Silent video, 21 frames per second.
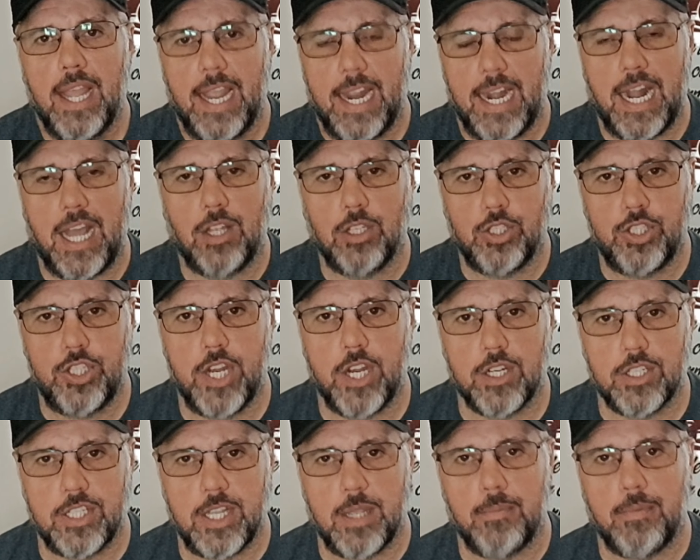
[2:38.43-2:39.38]
and I'll
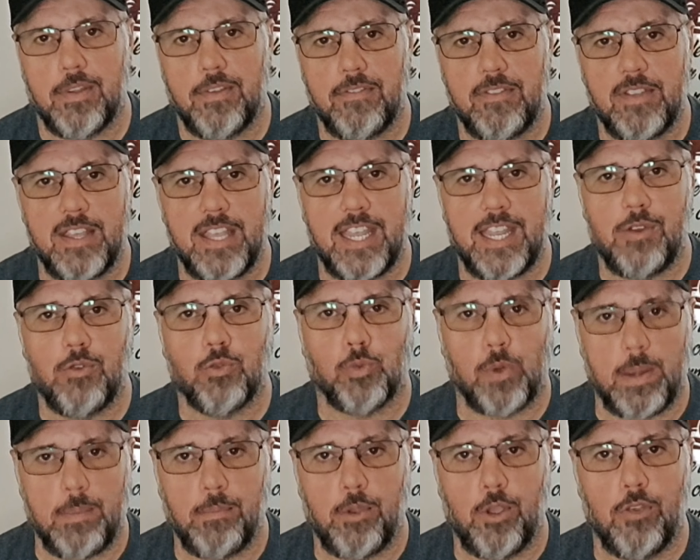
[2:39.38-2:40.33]
share some of the
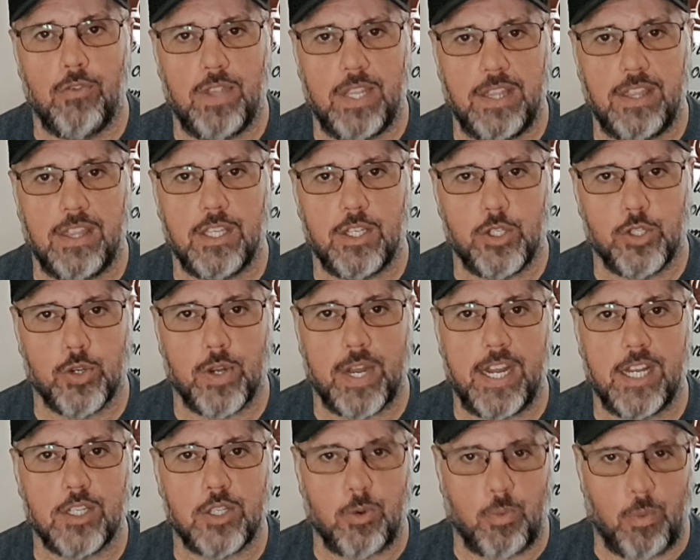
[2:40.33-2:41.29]
removing the
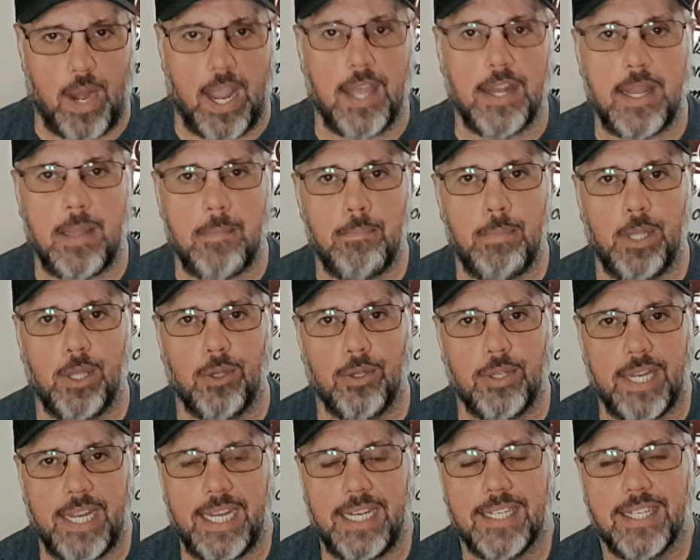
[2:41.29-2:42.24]
trees around a
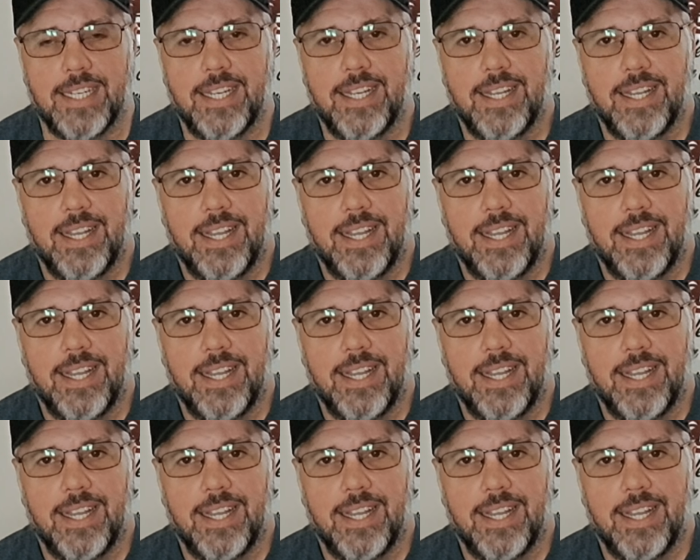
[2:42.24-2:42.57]
building